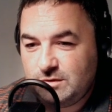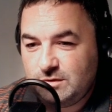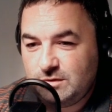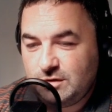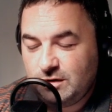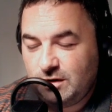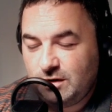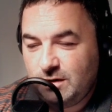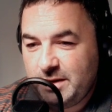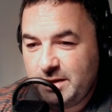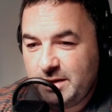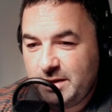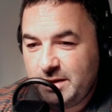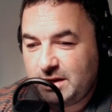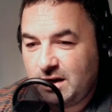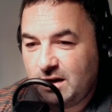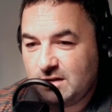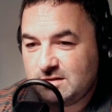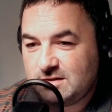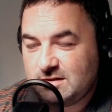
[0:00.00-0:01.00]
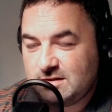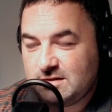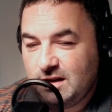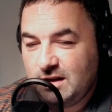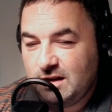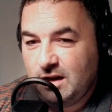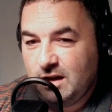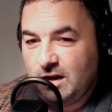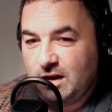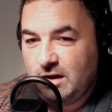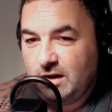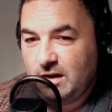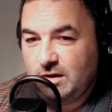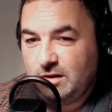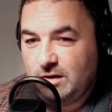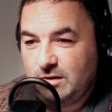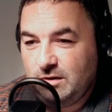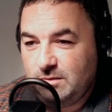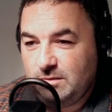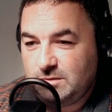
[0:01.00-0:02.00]
Do you know what I mean? Because do
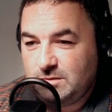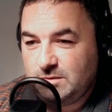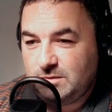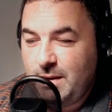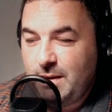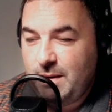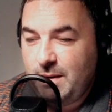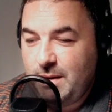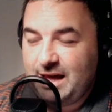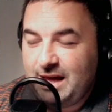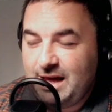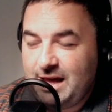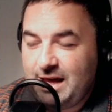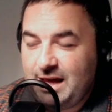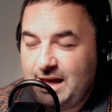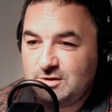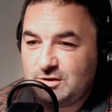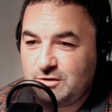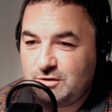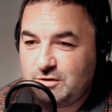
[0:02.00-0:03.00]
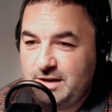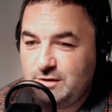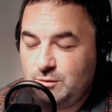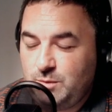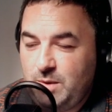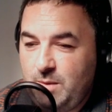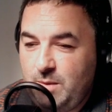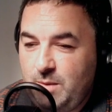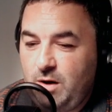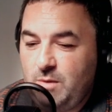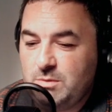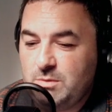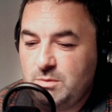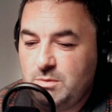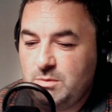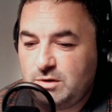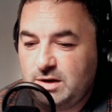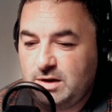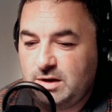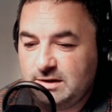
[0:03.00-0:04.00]
you remember last season, Grizz, we were
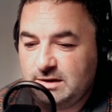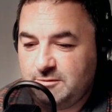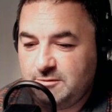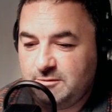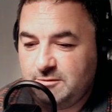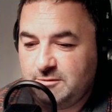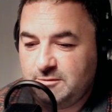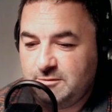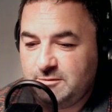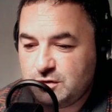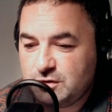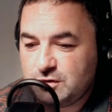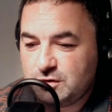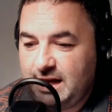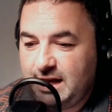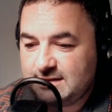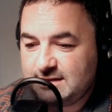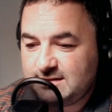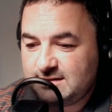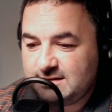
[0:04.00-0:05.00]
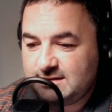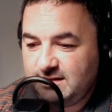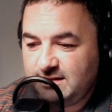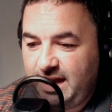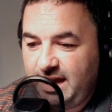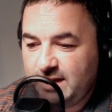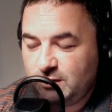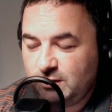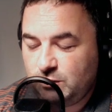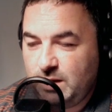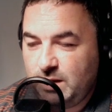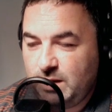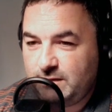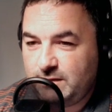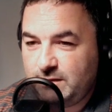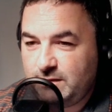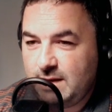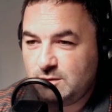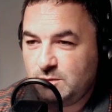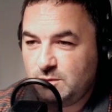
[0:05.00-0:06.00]
always looking at the fixtures, the last, say, 10, 12
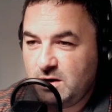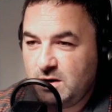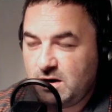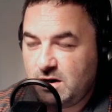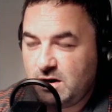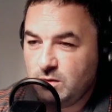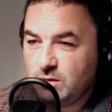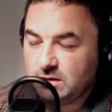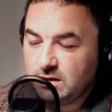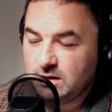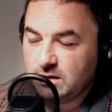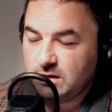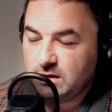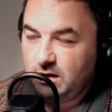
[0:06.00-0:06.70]
games, and we were going,